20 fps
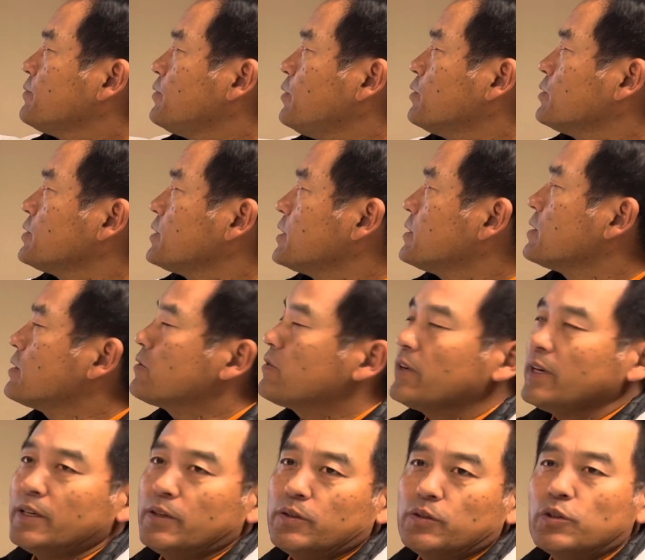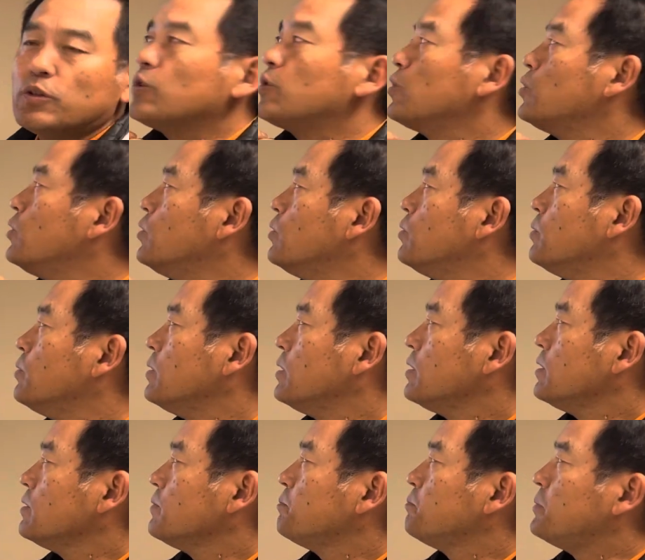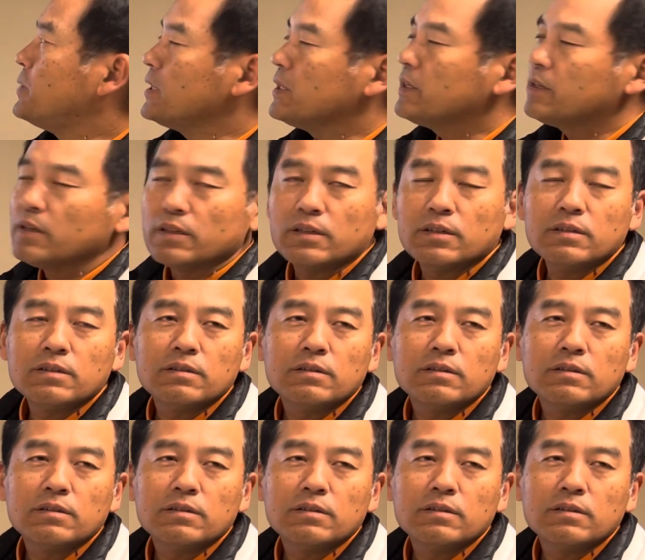forces the thyroid to grow bigger